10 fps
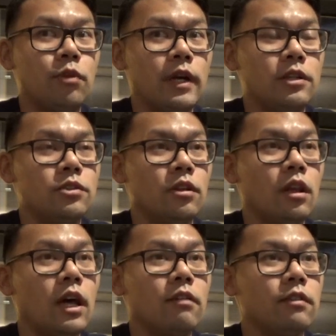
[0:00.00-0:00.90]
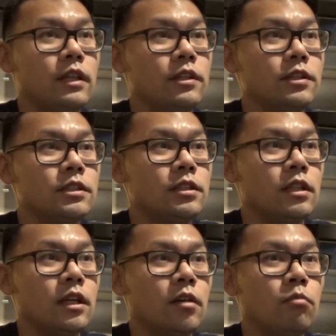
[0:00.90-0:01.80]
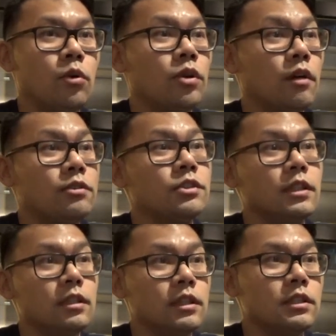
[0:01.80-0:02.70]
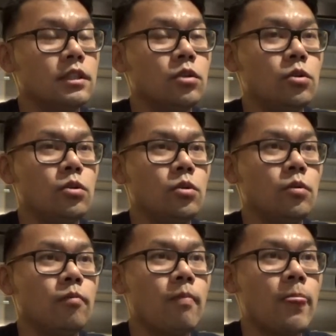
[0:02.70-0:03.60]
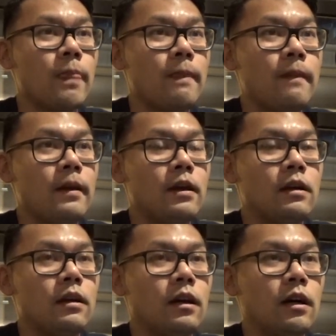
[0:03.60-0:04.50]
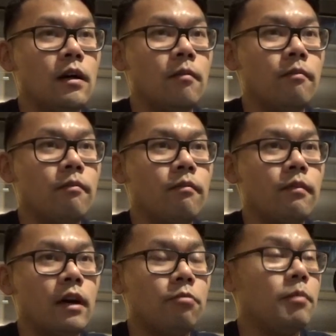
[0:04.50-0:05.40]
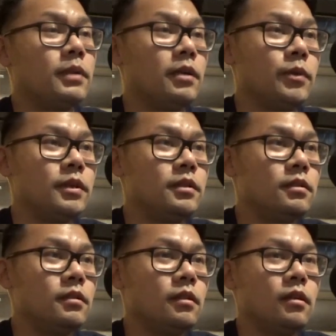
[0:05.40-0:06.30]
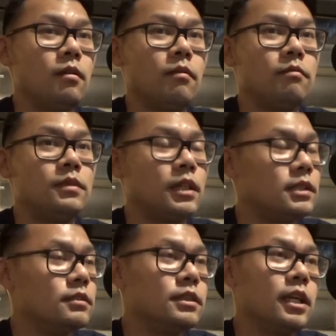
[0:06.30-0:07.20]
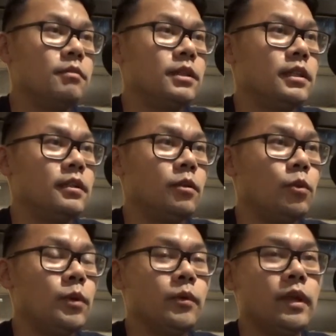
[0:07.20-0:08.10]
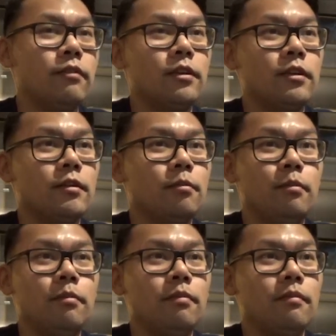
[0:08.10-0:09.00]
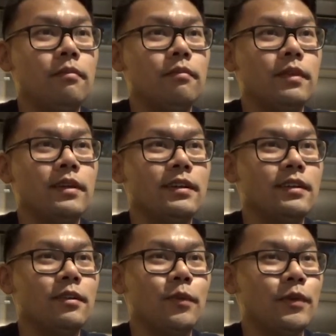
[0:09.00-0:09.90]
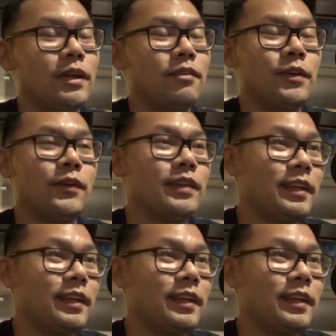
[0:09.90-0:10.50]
ran into a lot of leaders, both officers and enlisted, who I bumped head with tons of times, and we will never agree with